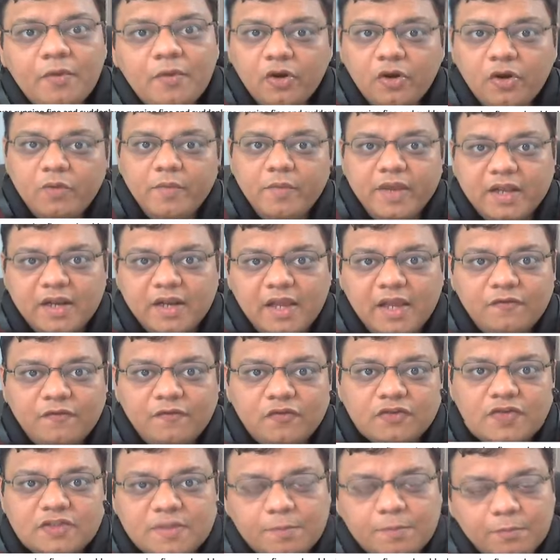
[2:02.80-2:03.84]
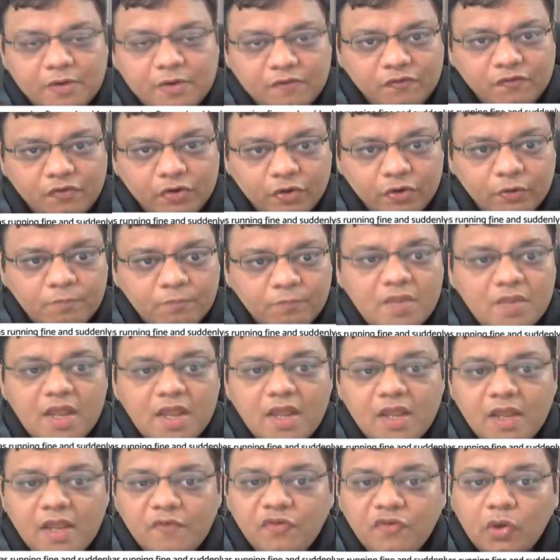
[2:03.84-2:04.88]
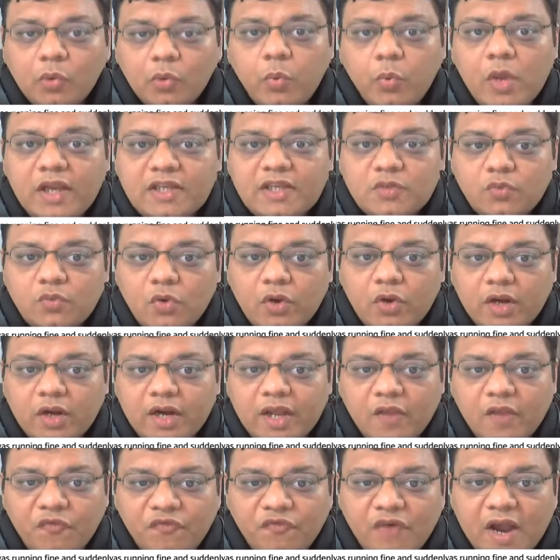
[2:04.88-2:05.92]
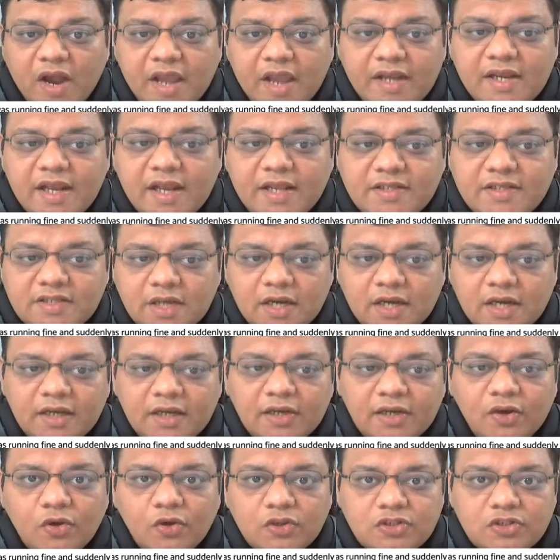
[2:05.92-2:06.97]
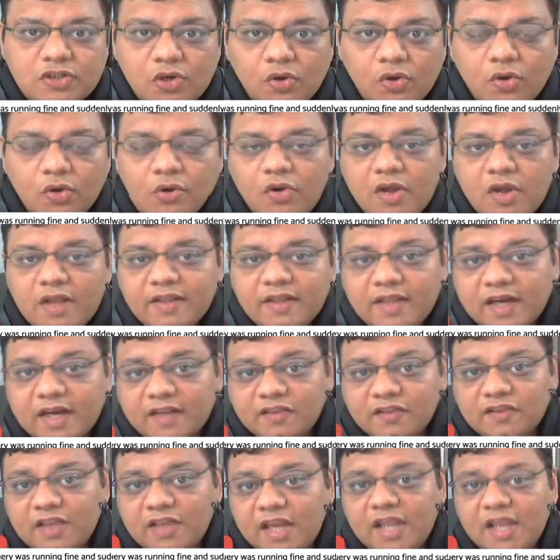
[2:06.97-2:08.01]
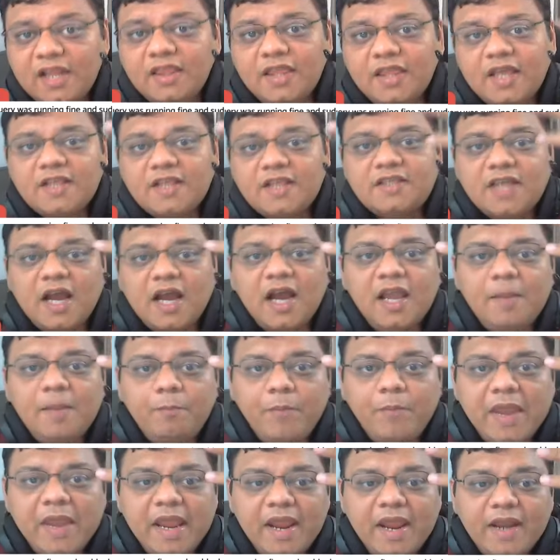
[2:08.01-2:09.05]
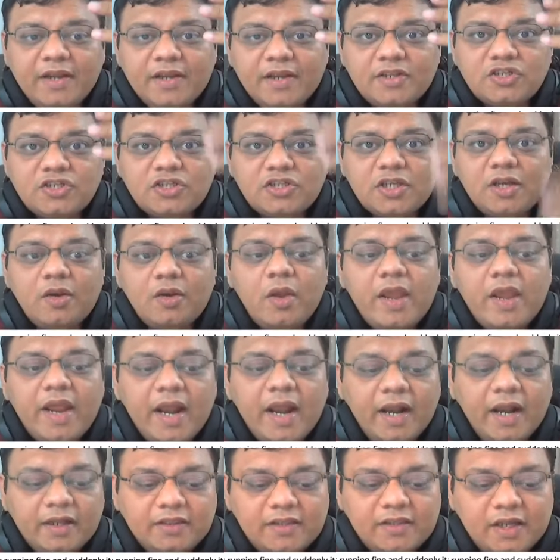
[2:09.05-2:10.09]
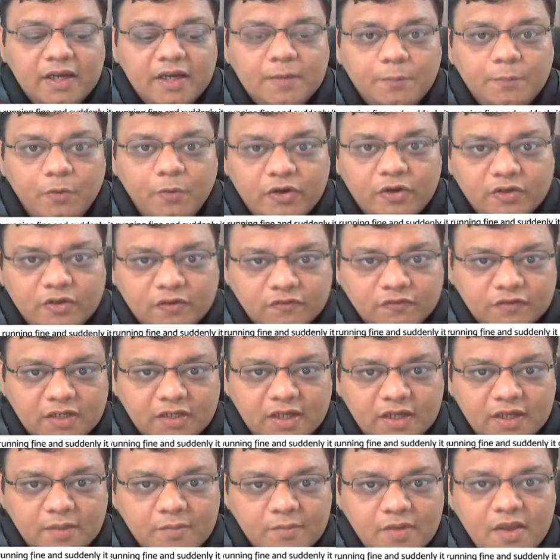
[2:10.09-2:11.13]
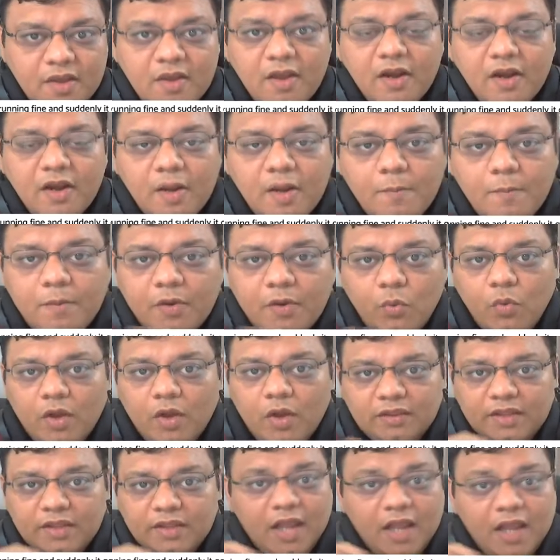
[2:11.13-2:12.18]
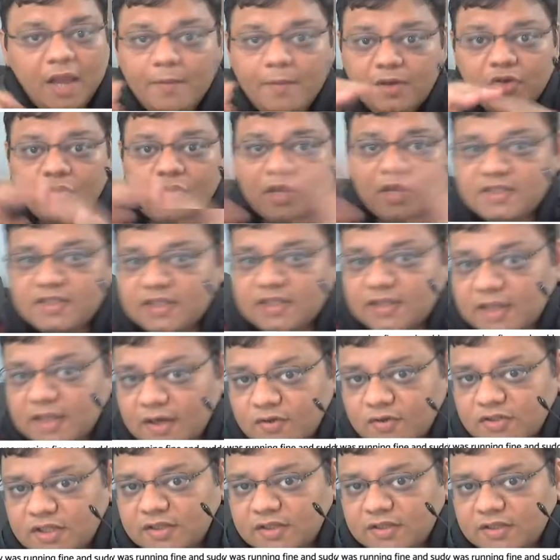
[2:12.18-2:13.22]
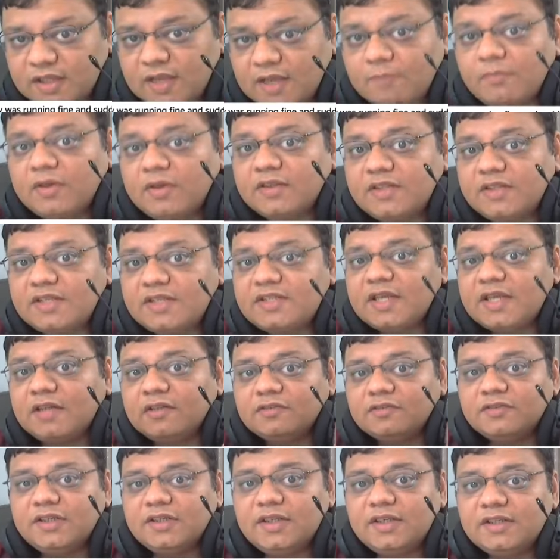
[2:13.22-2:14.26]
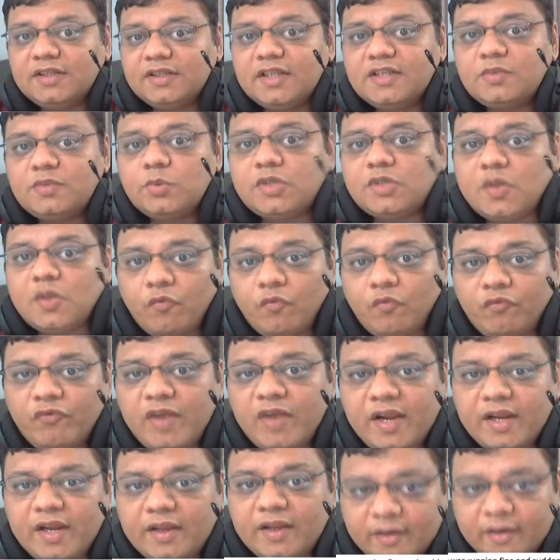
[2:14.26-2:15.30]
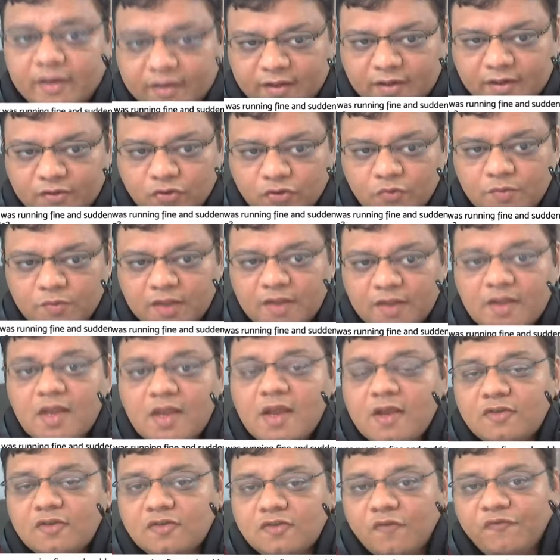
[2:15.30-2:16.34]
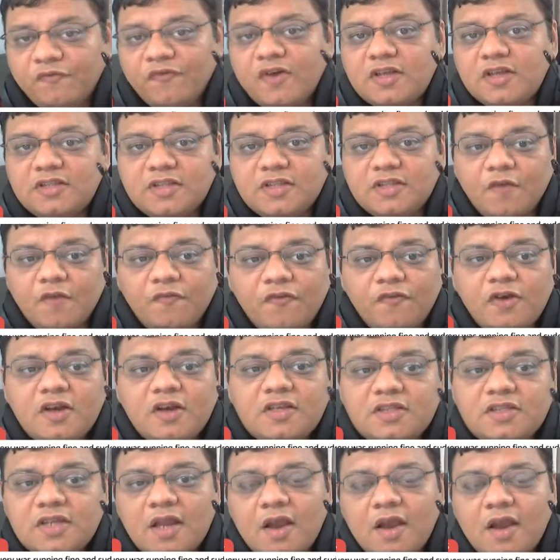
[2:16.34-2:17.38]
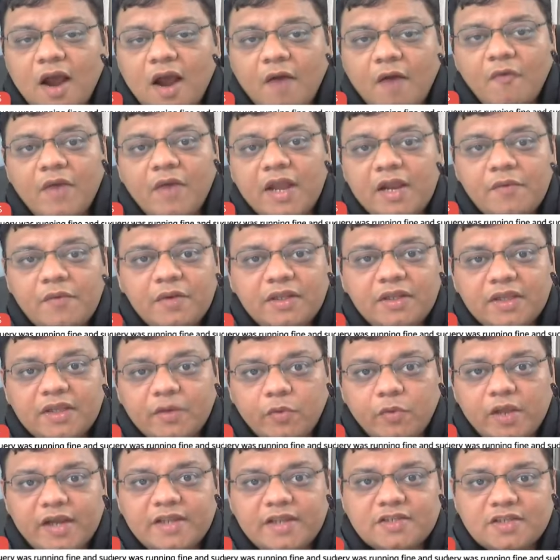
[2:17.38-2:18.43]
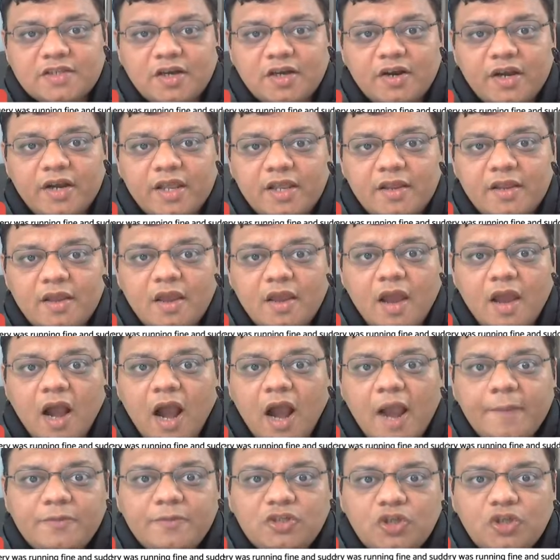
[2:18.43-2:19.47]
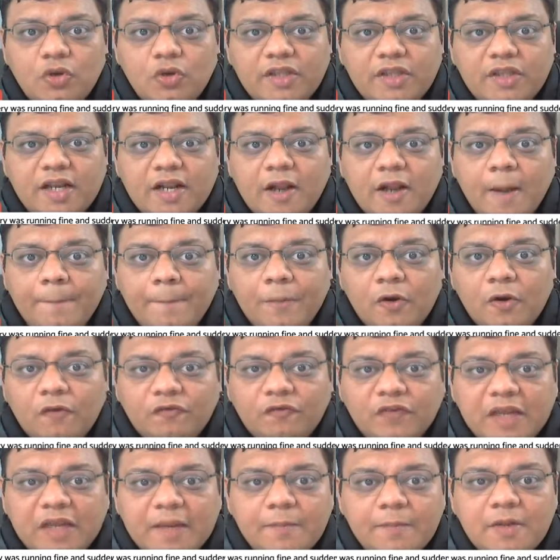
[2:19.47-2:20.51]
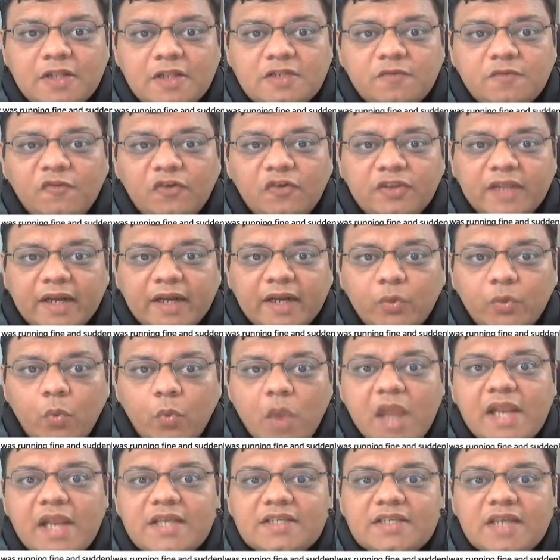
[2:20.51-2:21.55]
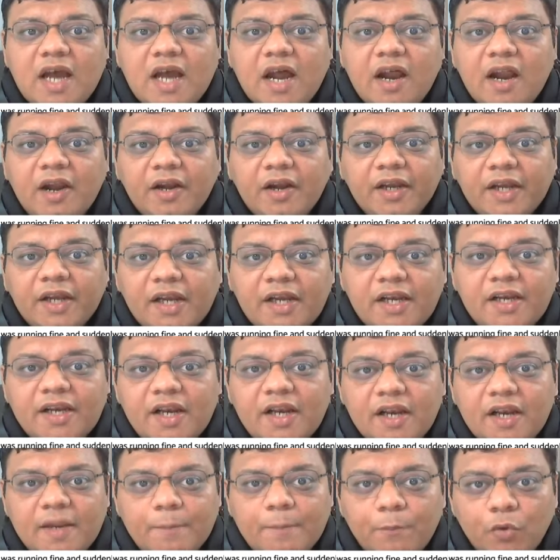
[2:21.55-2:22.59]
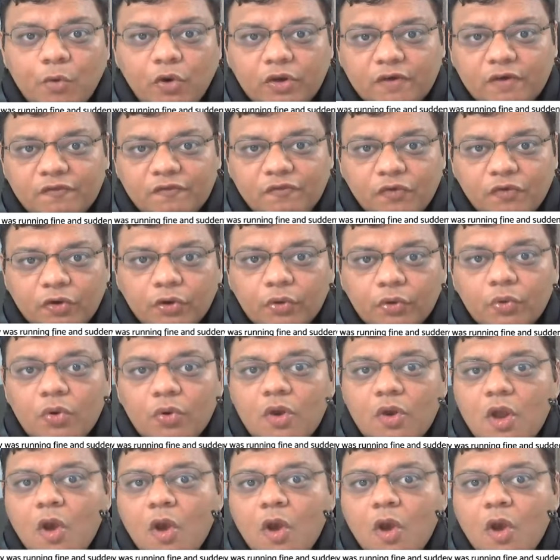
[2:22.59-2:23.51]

going to make life here simple for you. If your queries were running fine and suddenly it goes slow, there are three things I pay attention at that point of time. Number one thing, I mean, you can see thousand things, but these are the three things which are very critical to me. So first thing first, wherever the query is running, I'm sure there are a couple of tables for that queries are really, really important for you.